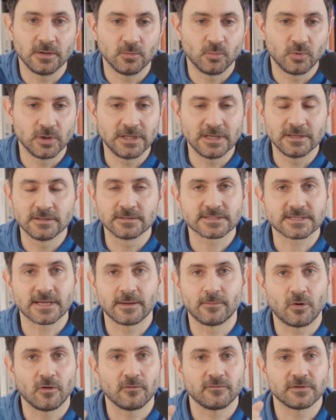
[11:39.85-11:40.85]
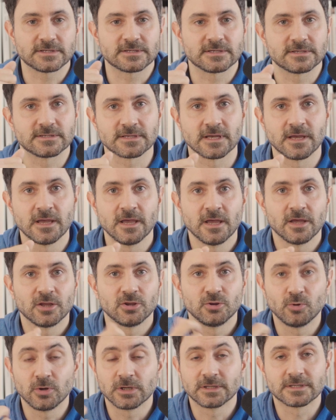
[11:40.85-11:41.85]
within some offices
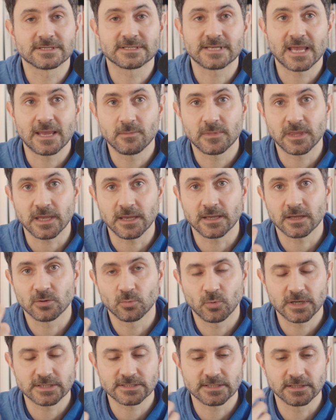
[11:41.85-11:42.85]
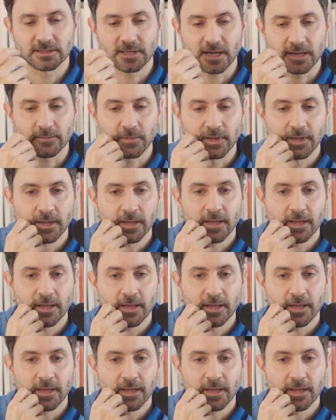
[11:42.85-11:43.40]
doing the same thing and wasting time